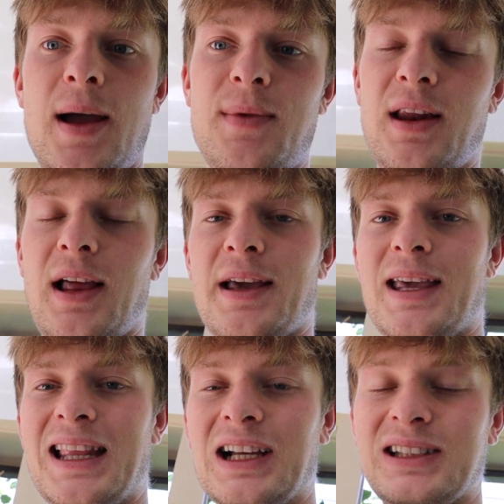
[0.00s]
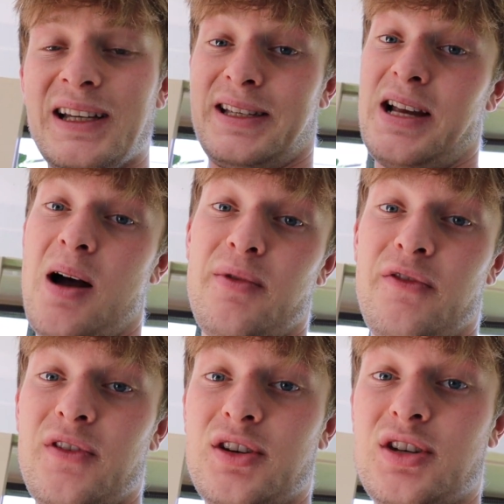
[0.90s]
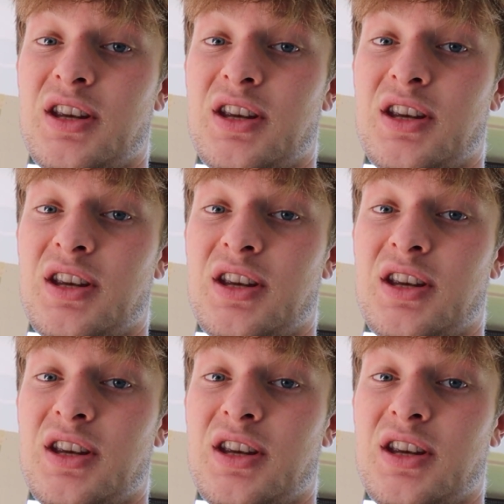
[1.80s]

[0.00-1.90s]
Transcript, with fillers: I mean, like he looked like a zombie fish.